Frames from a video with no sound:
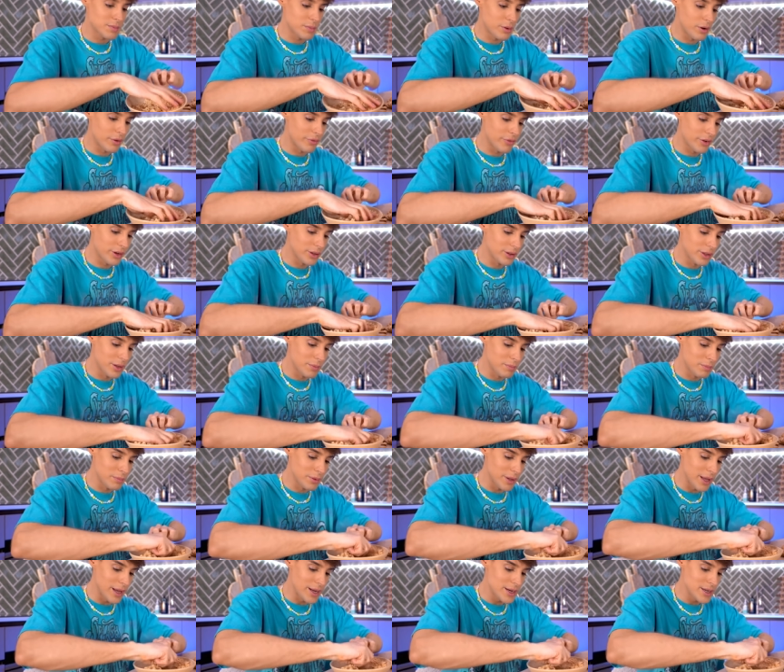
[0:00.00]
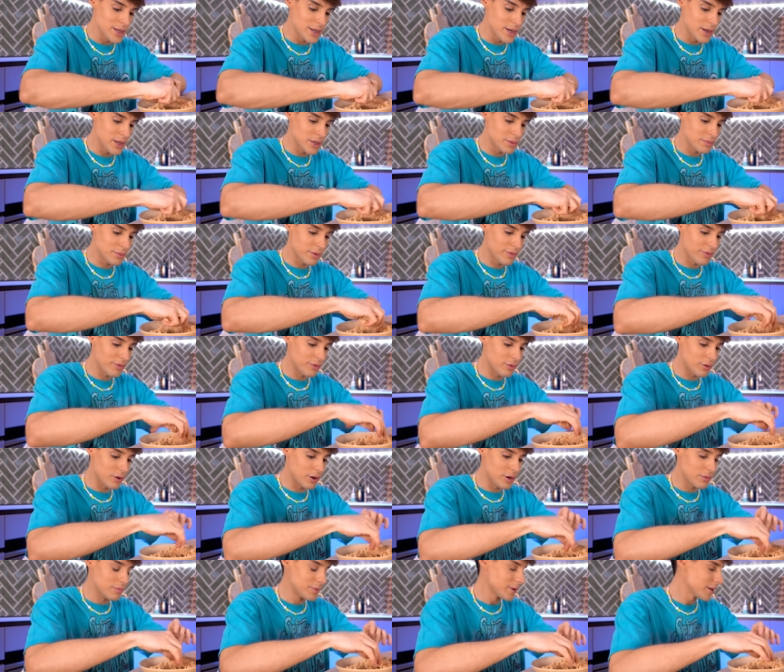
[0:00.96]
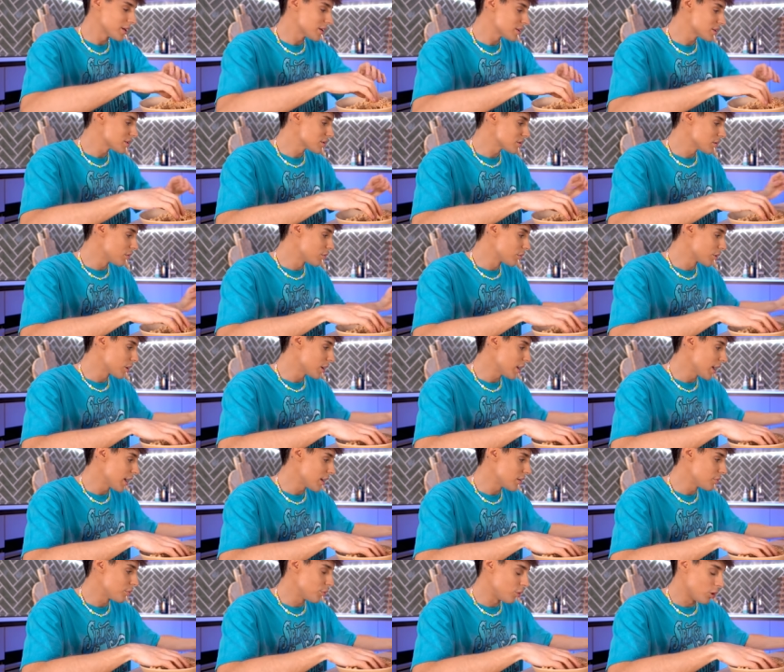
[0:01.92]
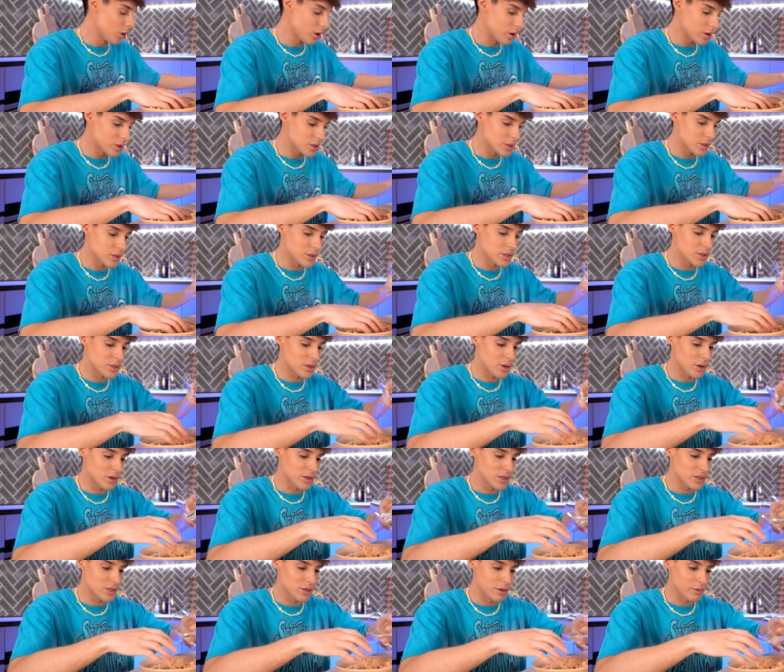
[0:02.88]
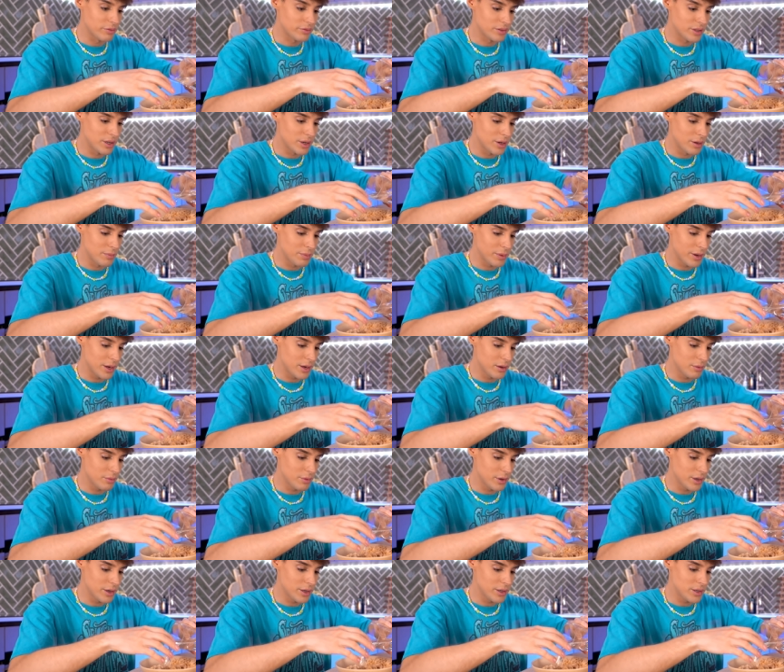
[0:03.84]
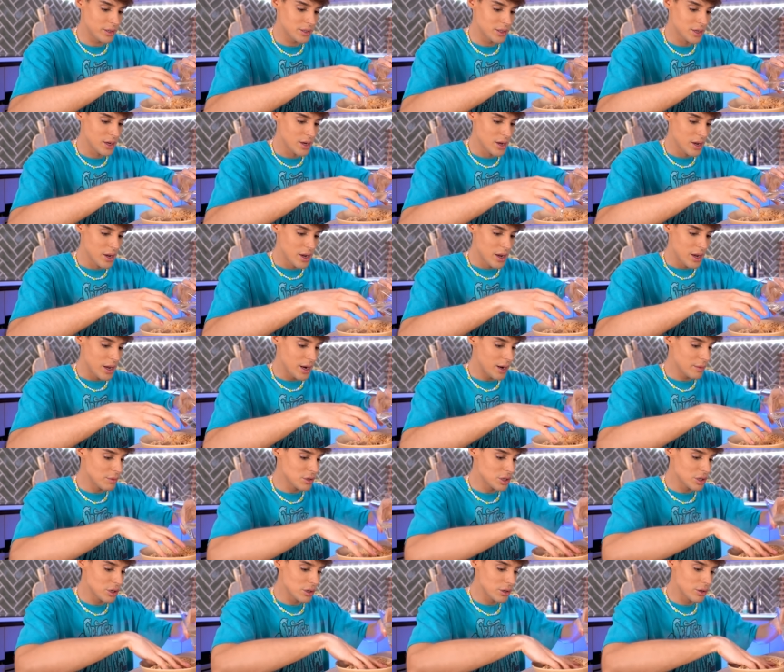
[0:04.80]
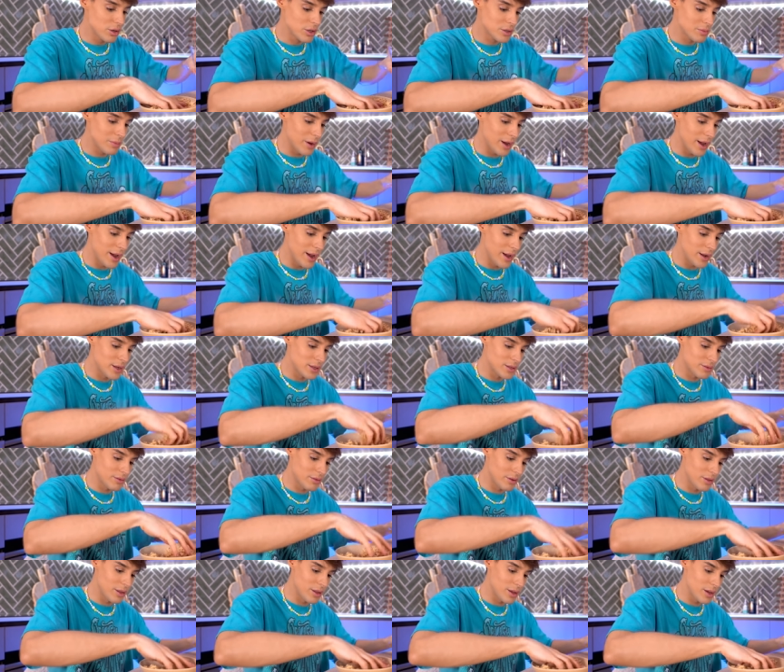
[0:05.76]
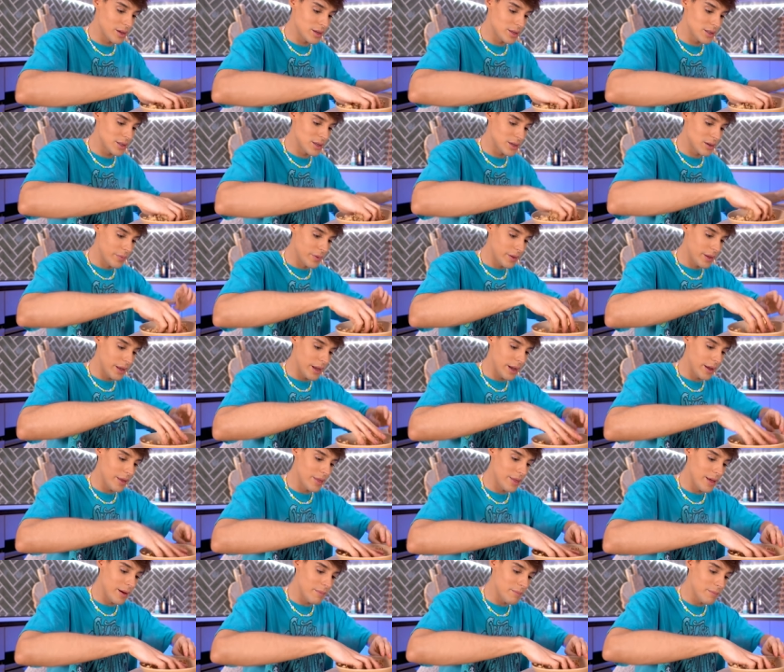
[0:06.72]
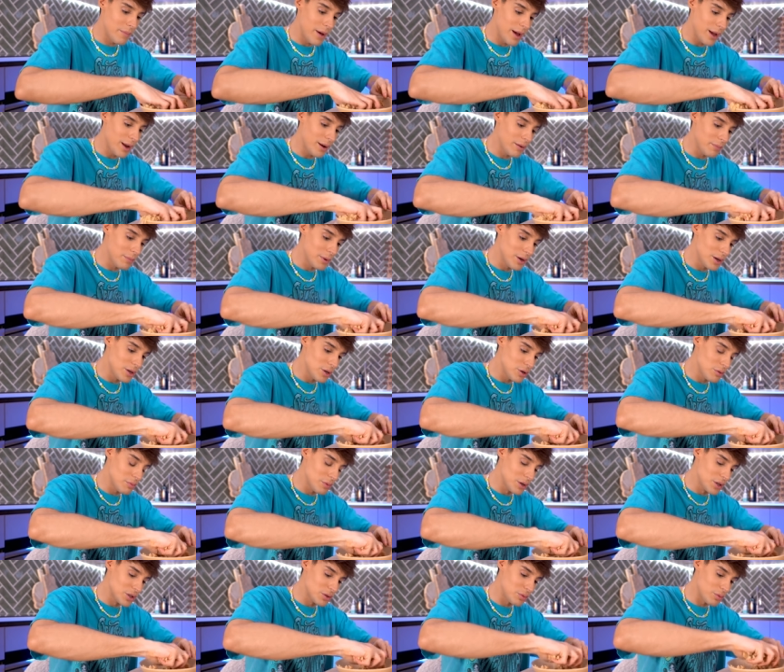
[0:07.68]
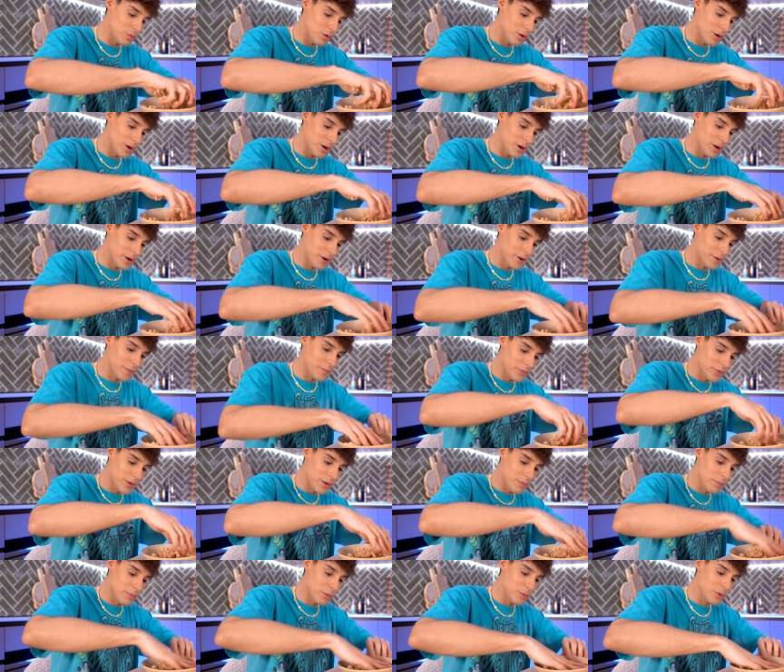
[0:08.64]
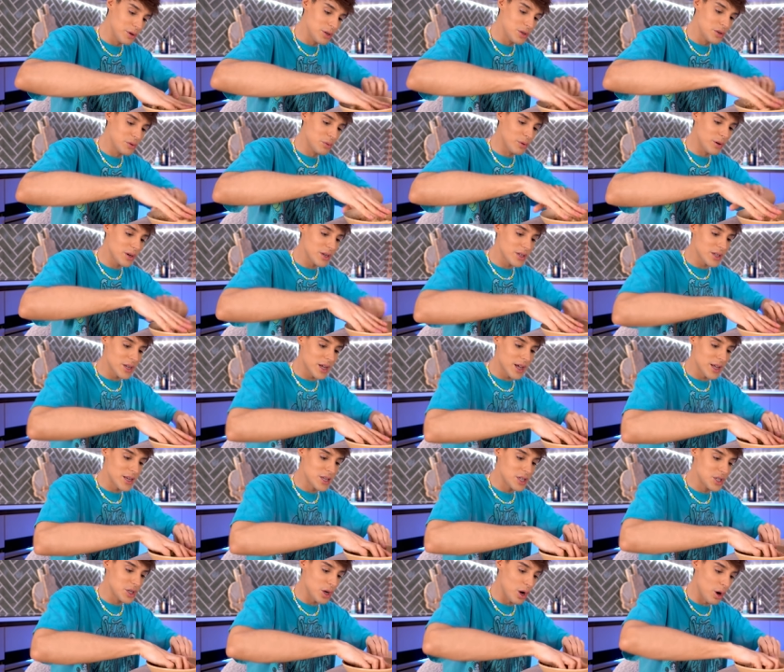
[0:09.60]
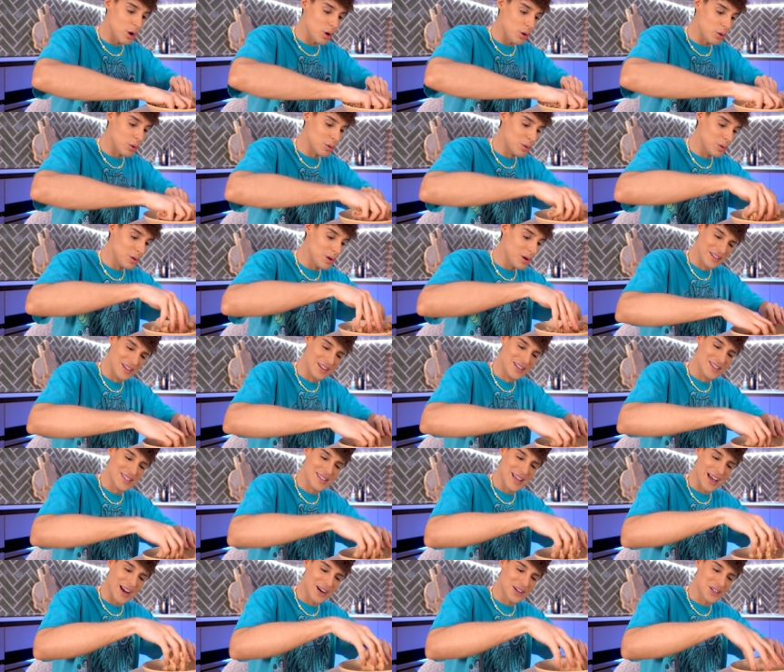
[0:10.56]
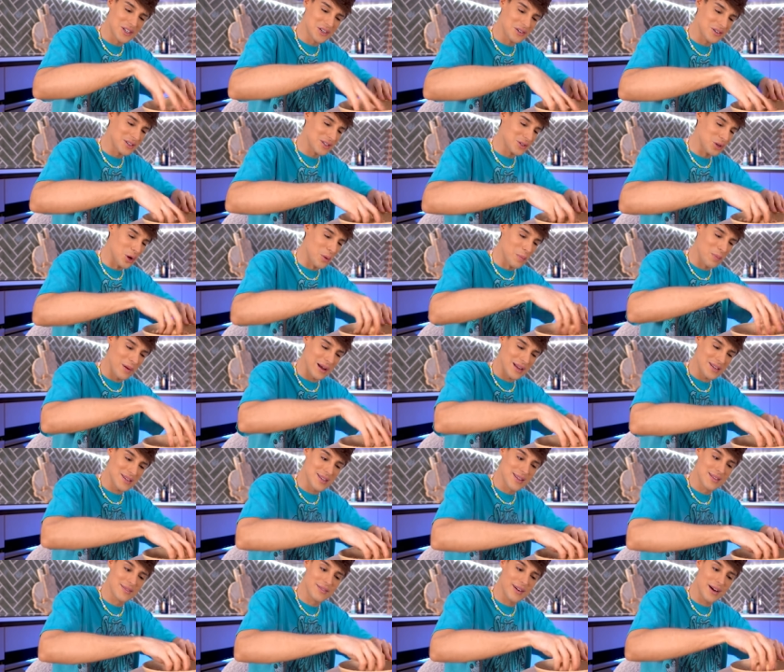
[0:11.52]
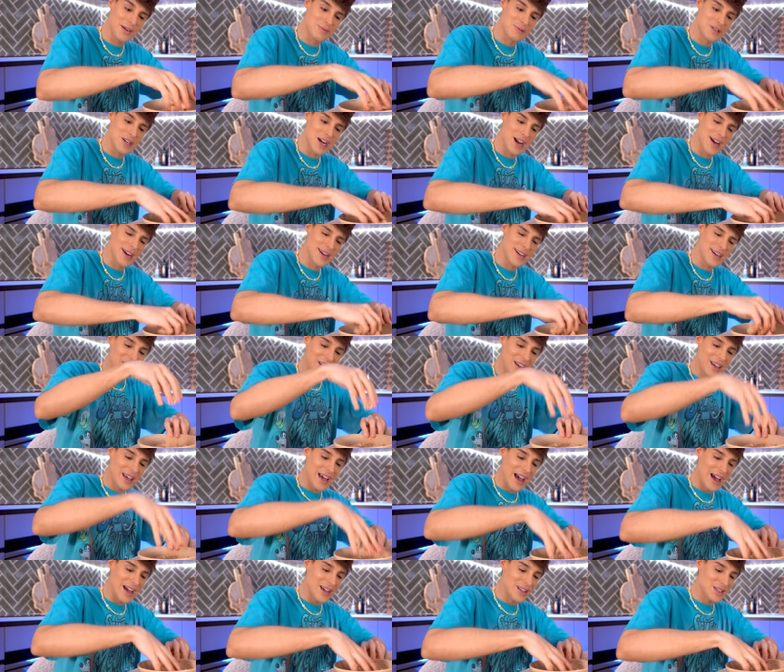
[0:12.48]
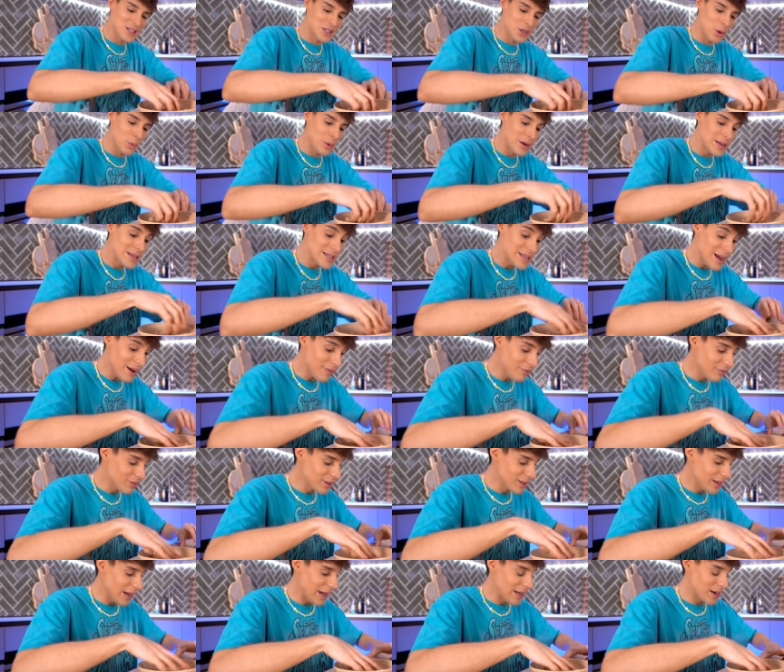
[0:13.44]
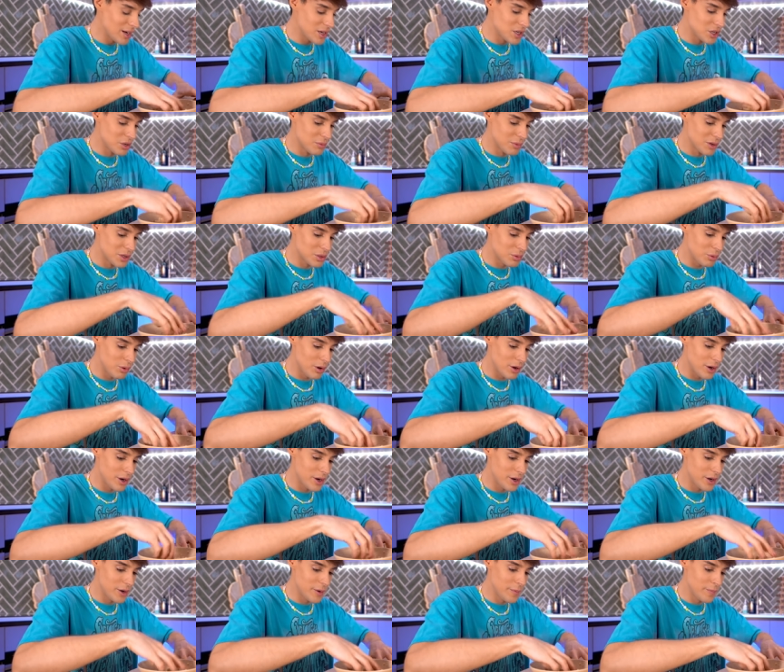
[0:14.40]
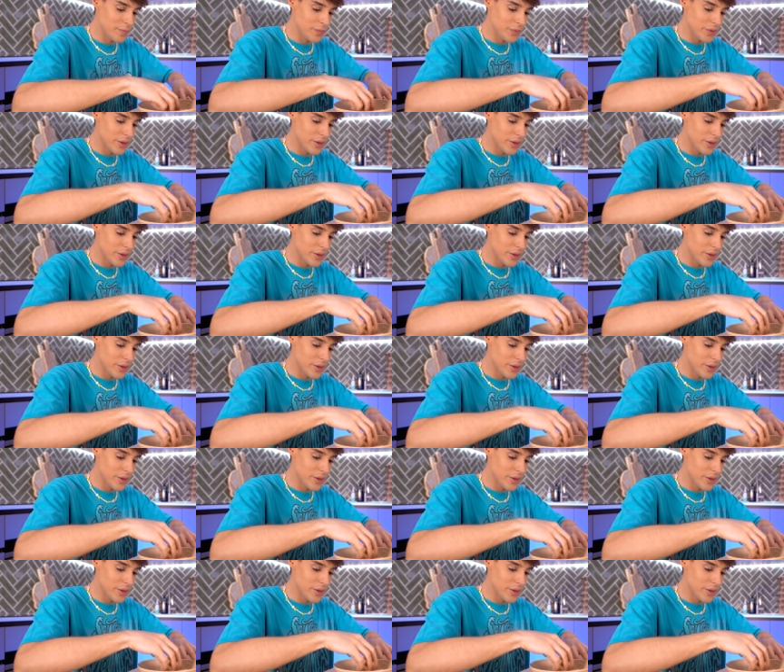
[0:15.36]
perfectly blended as before because we're going to add water, so it's going to soften up anyways. And I'm just going to use my hands for this. Okay, that might have been too much water, but we do want a dough. This texture is not passing the vibe check. Okay, so we definitely added too much water.